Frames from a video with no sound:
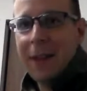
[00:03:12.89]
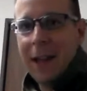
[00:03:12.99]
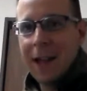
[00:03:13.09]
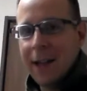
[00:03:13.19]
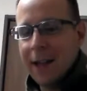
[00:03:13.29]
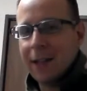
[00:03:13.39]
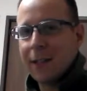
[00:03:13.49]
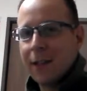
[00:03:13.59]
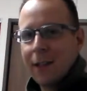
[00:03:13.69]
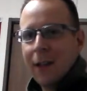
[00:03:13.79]
and I
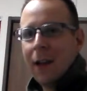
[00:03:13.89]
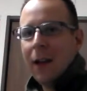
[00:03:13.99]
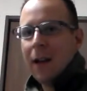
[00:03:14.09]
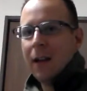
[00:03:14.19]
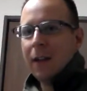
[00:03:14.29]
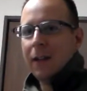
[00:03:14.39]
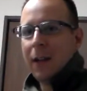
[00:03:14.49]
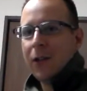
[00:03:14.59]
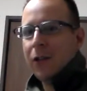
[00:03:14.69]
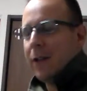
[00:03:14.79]
guess
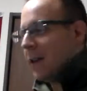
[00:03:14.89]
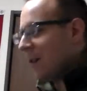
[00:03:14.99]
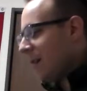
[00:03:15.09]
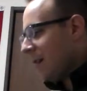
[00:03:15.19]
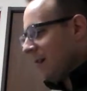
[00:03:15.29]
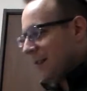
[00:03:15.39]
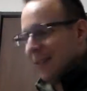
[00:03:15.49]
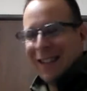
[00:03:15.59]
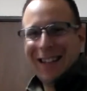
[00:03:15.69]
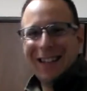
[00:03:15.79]
luxury car
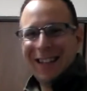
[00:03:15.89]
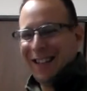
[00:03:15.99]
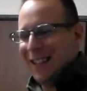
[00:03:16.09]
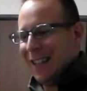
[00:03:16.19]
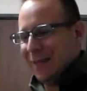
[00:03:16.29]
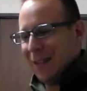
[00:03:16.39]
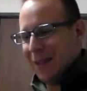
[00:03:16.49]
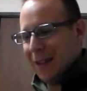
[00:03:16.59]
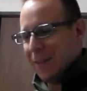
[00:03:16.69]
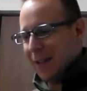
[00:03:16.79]
is going to be the
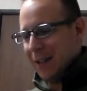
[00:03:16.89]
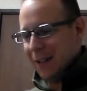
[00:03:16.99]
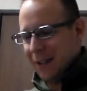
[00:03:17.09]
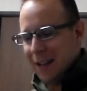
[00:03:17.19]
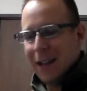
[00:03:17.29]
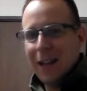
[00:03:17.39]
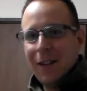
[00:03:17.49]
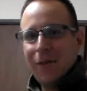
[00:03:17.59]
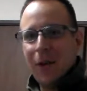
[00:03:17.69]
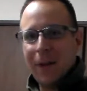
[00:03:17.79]
way to put it.
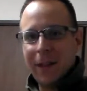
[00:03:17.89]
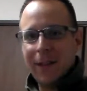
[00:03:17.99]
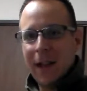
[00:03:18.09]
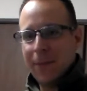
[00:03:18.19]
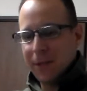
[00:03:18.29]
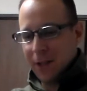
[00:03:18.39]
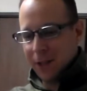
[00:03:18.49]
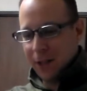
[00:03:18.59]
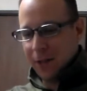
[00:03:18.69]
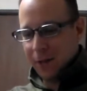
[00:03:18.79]
Foam on the top is
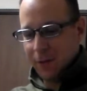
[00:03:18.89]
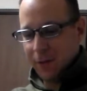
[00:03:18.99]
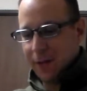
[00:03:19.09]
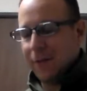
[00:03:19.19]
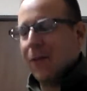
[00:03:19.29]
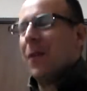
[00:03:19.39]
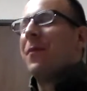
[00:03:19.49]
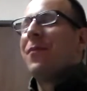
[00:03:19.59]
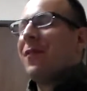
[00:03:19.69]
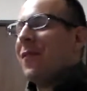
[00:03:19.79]
also, or not the foam,
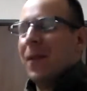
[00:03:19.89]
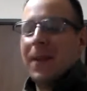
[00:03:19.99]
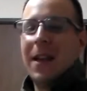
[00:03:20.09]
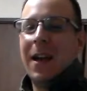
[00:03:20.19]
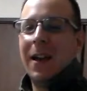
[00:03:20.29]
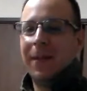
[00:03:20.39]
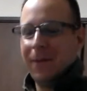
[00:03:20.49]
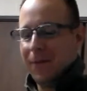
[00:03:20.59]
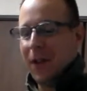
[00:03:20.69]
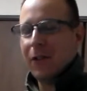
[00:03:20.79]

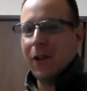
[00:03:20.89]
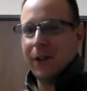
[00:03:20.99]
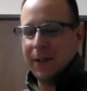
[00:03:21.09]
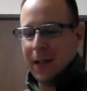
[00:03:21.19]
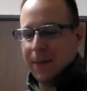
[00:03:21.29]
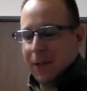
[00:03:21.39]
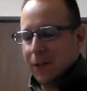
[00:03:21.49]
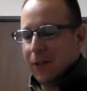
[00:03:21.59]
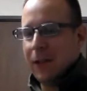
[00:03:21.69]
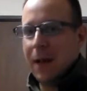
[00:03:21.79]
Velcro on the top is
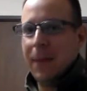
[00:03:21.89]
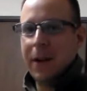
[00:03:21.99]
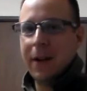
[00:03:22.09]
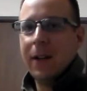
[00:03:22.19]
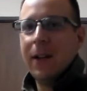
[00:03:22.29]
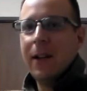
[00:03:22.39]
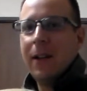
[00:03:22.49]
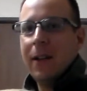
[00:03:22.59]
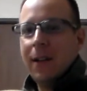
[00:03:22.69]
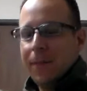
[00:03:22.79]
also a lot better.
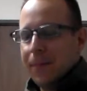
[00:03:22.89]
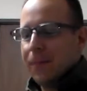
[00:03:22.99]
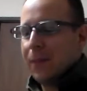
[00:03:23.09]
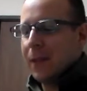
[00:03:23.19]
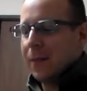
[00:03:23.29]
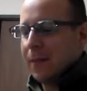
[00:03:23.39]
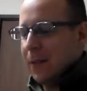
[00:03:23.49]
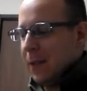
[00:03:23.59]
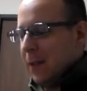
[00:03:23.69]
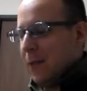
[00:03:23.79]

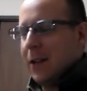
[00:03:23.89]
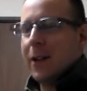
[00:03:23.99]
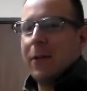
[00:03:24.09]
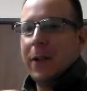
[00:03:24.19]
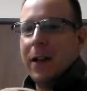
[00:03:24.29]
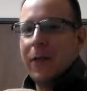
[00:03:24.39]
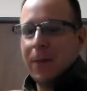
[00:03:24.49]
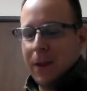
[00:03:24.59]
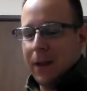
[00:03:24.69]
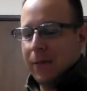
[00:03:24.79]
You're going to want to have your
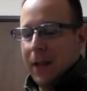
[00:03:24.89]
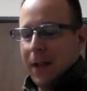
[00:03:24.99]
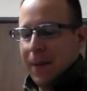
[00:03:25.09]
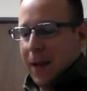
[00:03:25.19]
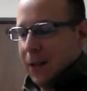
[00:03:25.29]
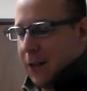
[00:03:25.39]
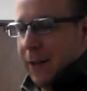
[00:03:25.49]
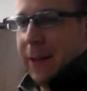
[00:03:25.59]
American flag patch on